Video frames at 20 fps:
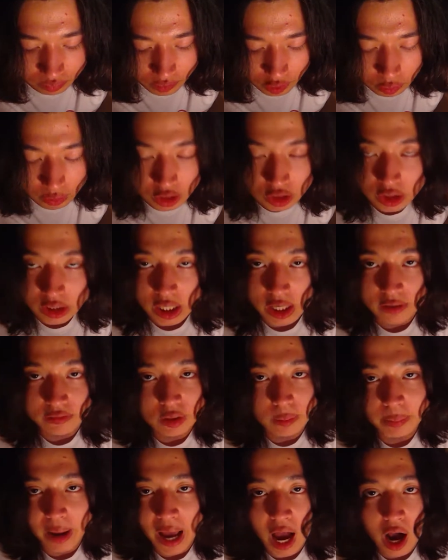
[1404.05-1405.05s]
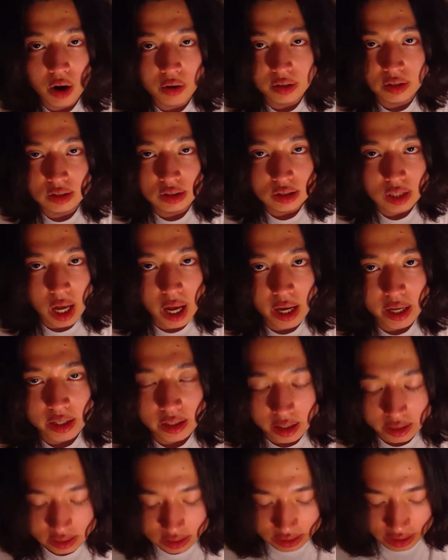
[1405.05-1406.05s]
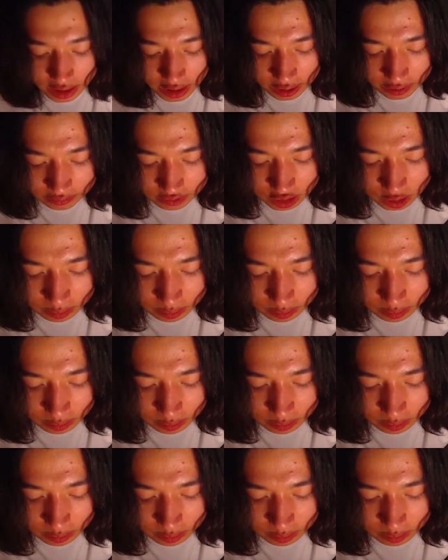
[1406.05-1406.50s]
we should have the power inside ourselves